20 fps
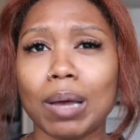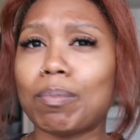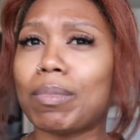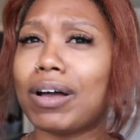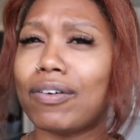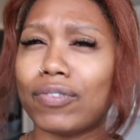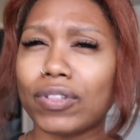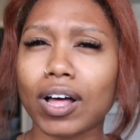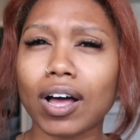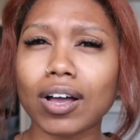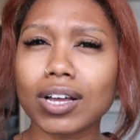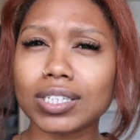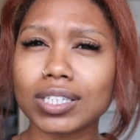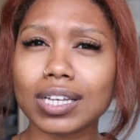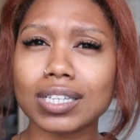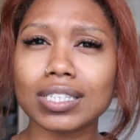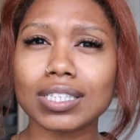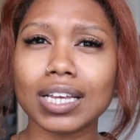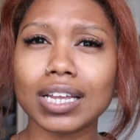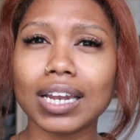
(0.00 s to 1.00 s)
my vlogs
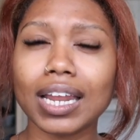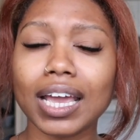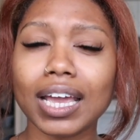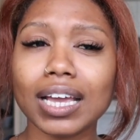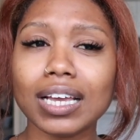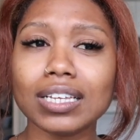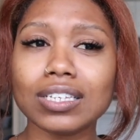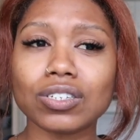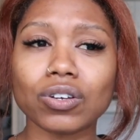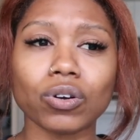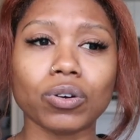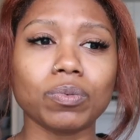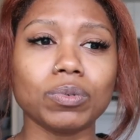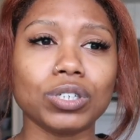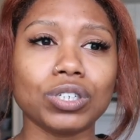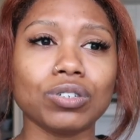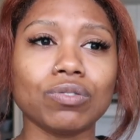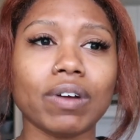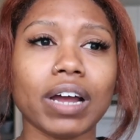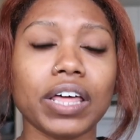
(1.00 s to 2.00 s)
on Sundays or
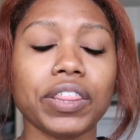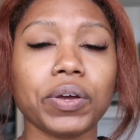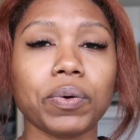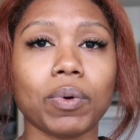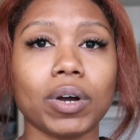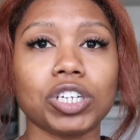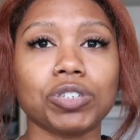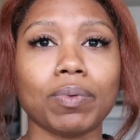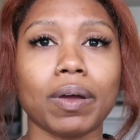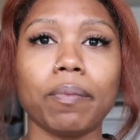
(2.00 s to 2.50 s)
would you rather watch